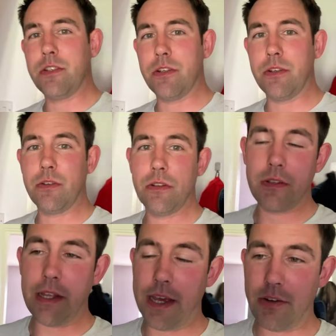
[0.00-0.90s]
to
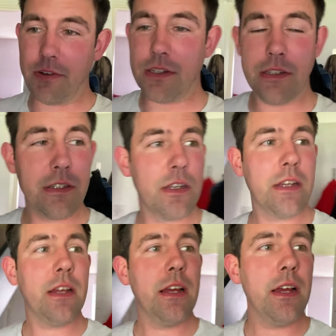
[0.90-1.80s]
the hairdressers?
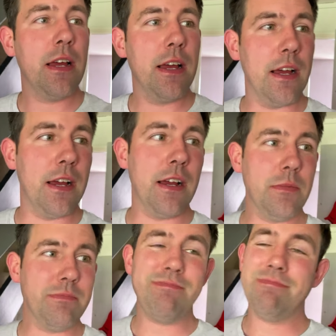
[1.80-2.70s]

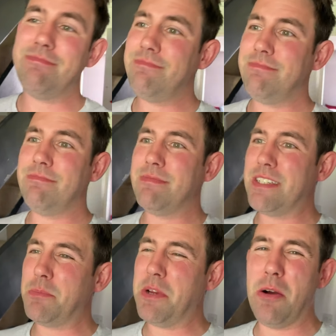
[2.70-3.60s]

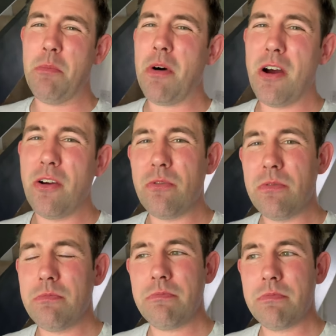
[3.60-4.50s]
It's about a mile,
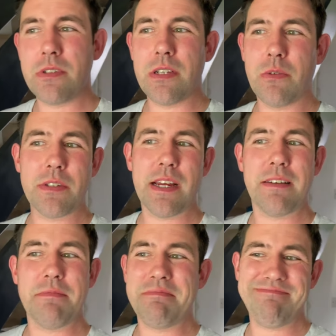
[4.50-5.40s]
so what's that?
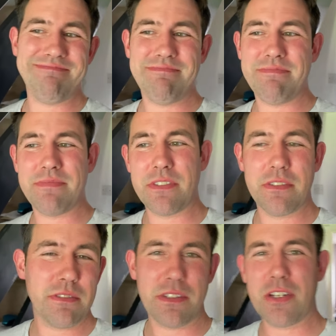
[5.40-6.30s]

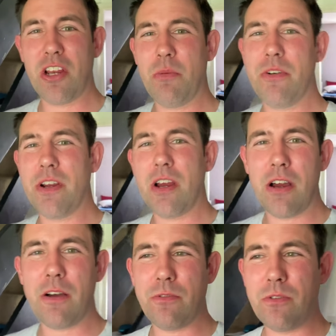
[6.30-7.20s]
A kilometre and a
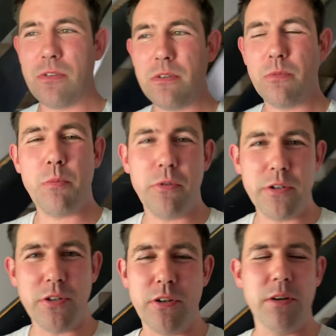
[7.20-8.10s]
half or
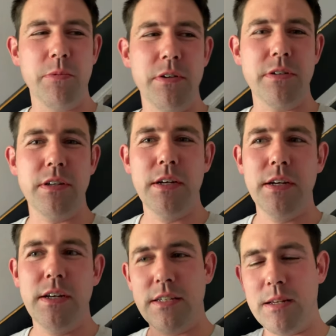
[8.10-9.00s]
1.2 kilometres,
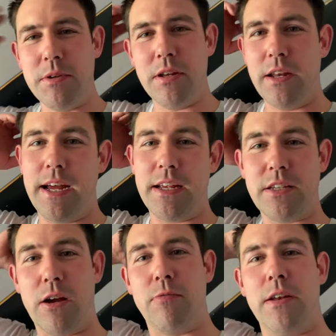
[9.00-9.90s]
something like that.
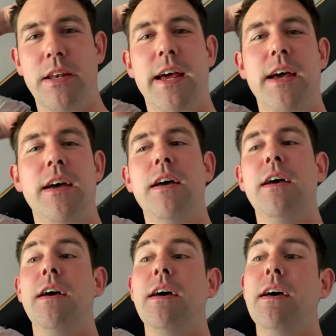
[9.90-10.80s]
So I run there,
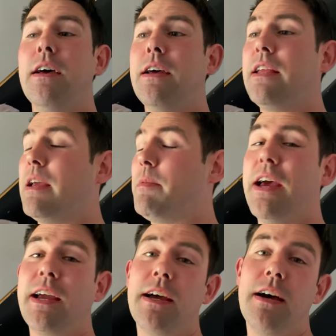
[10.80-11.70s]
get my
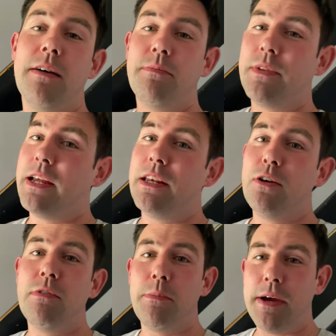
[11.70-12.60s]
haircut, and then a
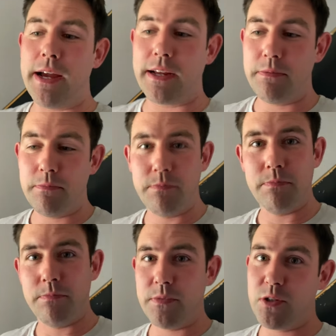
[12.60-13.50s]
little run back.
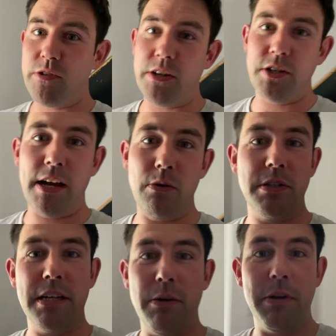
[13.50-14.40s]
Stretch out,
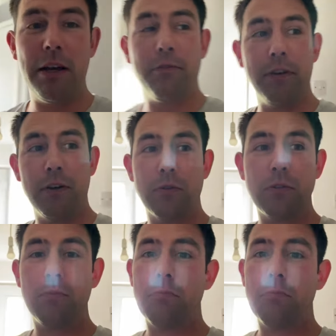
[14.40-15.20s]
see how my leg feels,